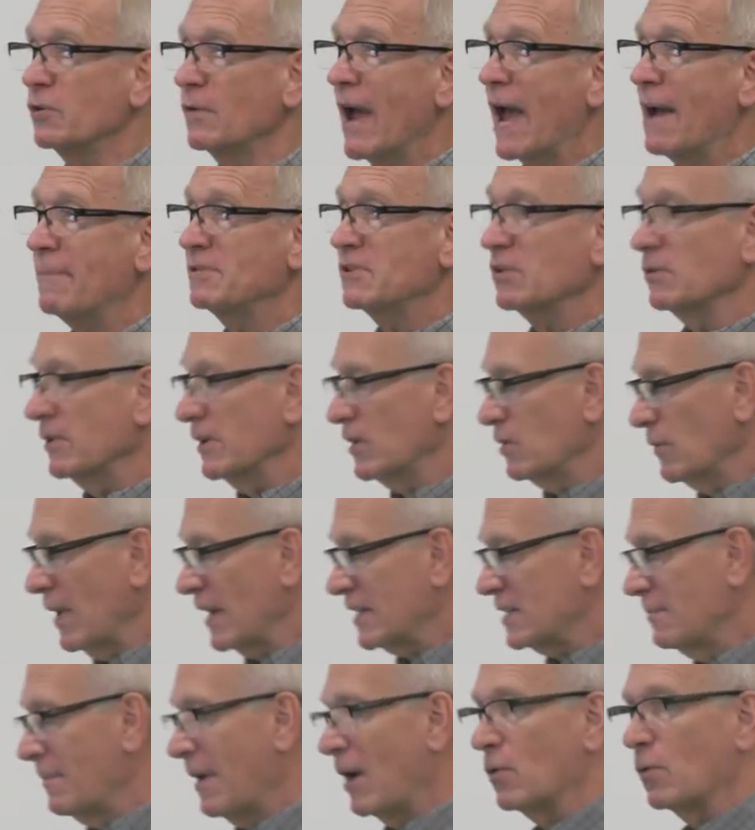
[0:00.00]
you're absolutely
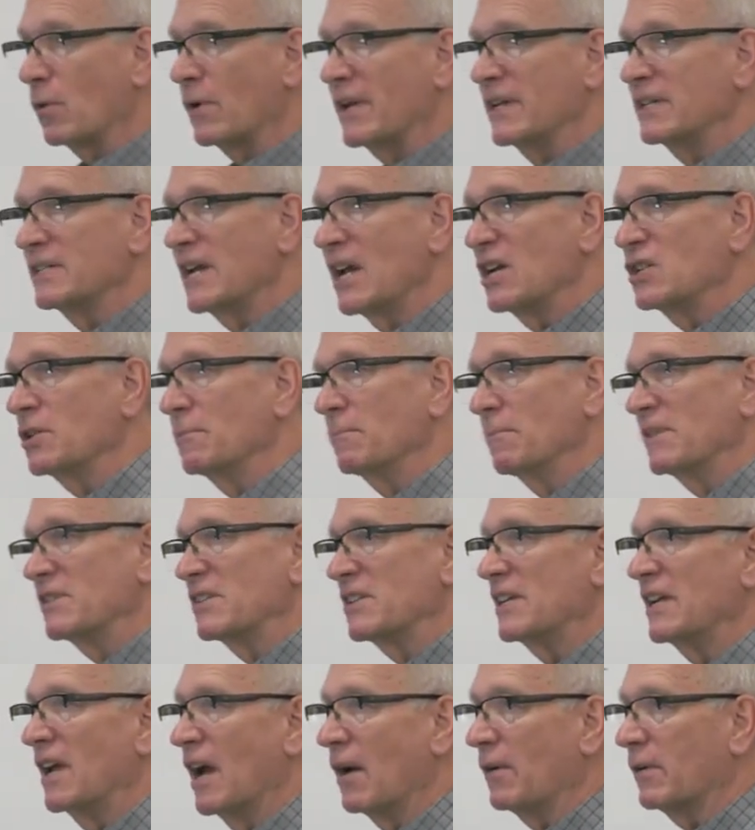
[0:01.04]
correct about orientation, but
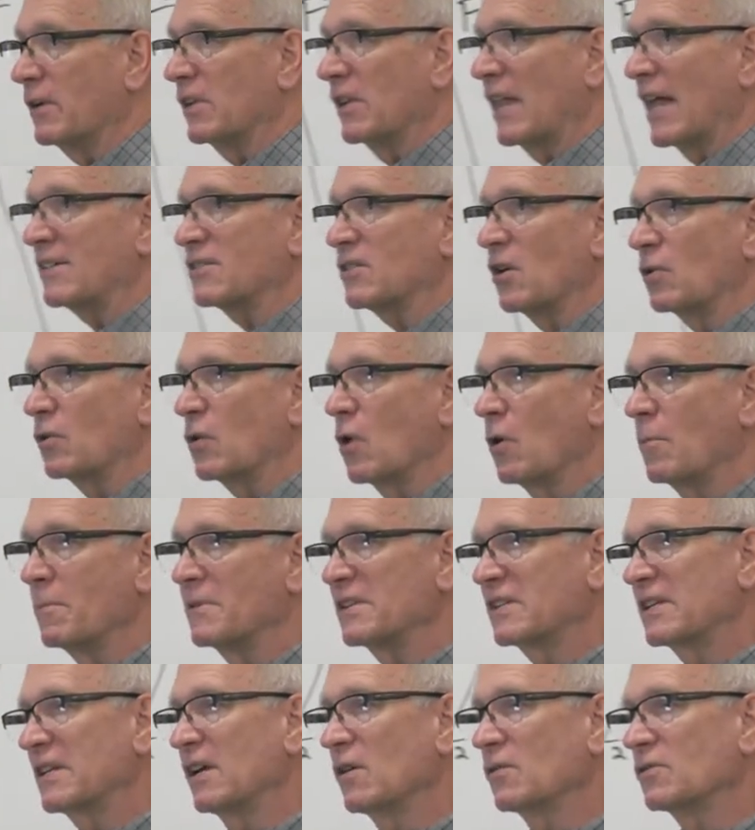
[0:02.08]
see, a Glasgow Coma
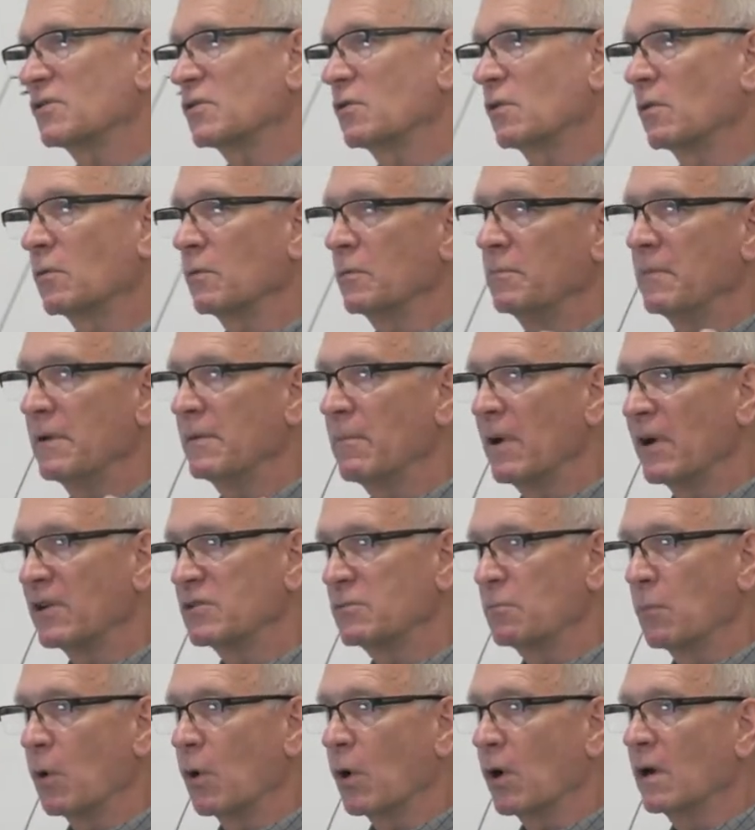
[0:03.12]
scale score would be much
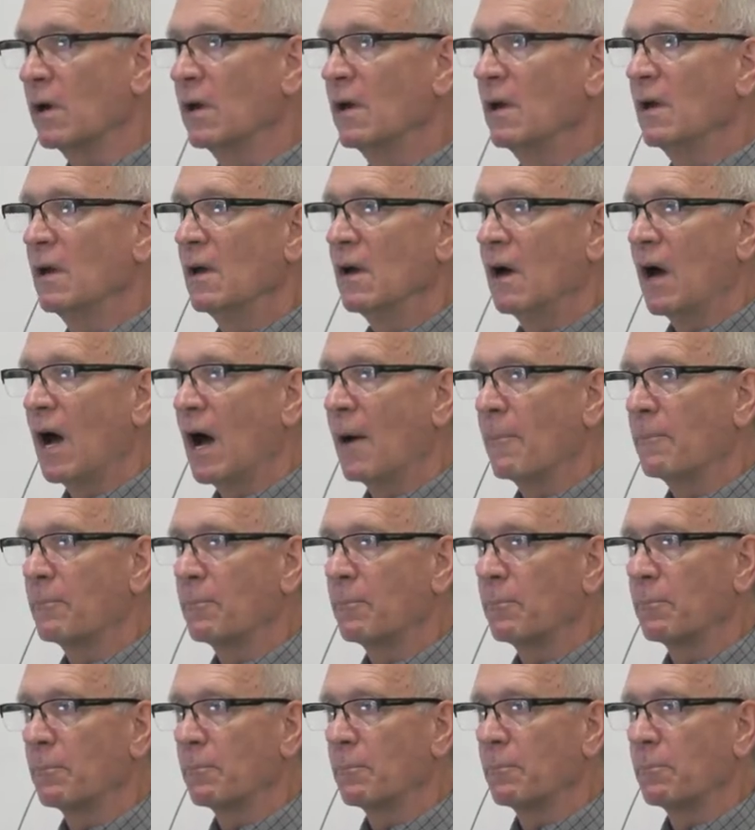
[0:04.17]
more uh,
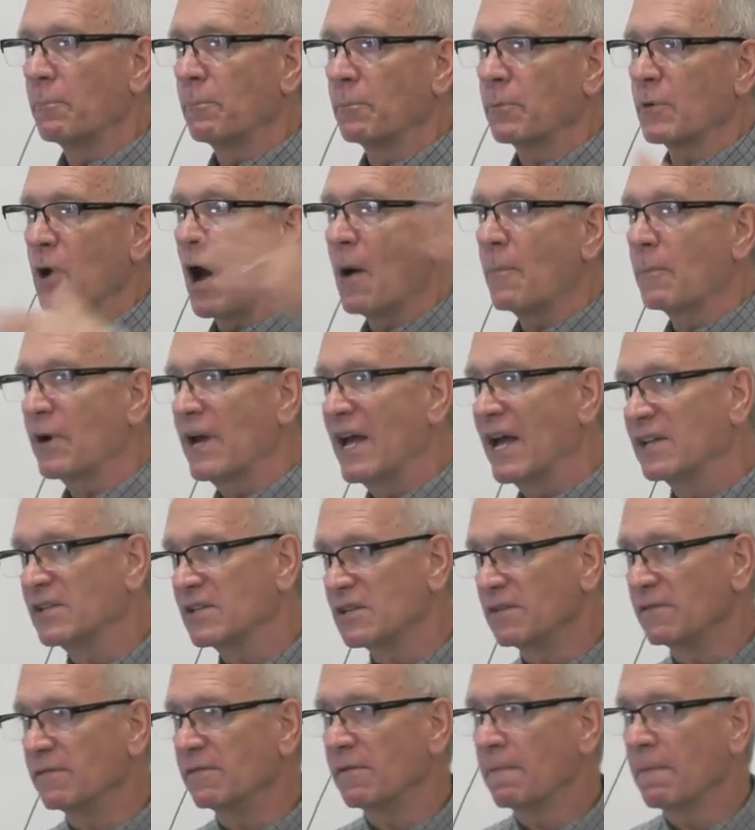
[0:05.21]

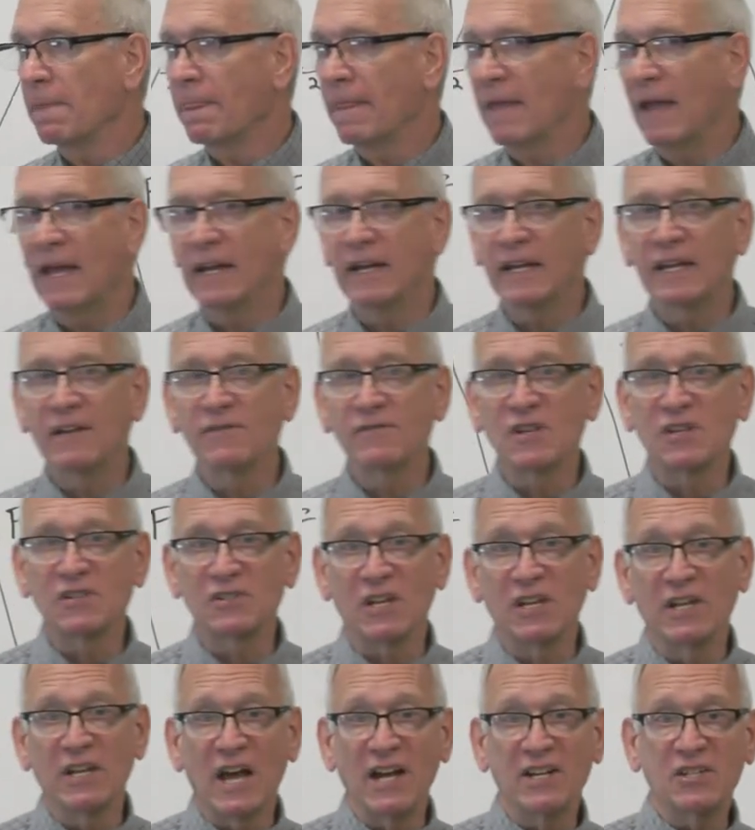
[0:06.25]
comprehensive, and it gives us
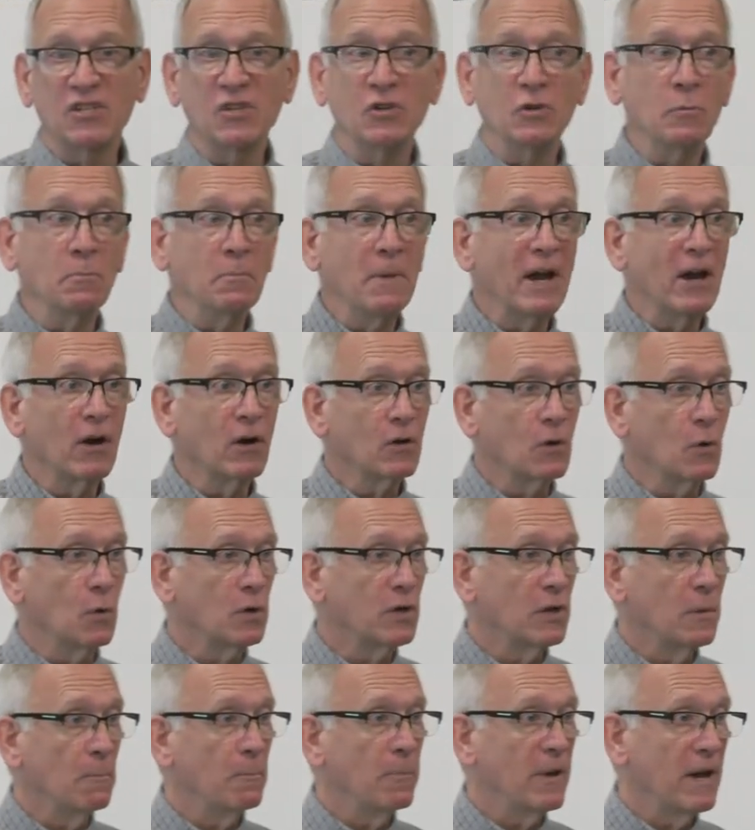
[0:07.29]
a nice numerical
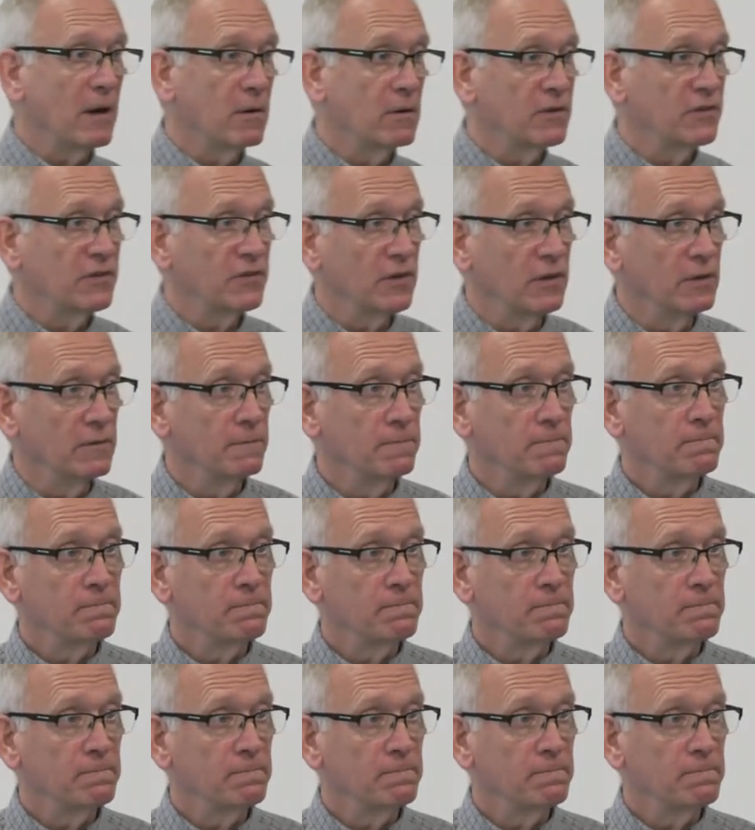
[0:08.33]
comparison.